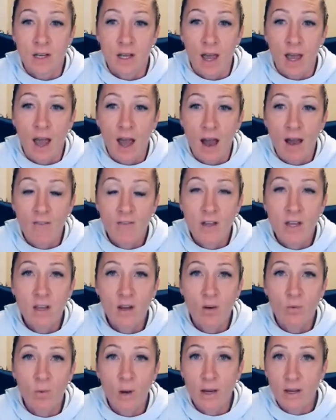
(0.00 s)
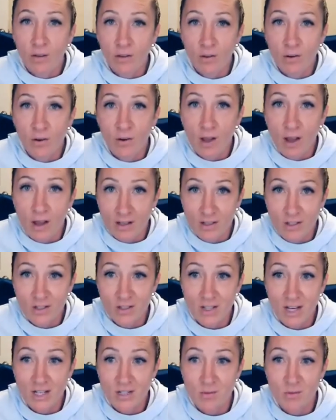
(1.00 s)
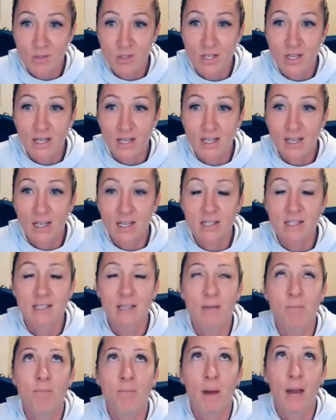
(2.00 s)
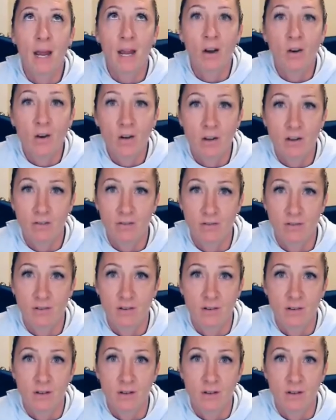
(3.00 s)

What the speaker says: Having a regular exercise routine is imperative.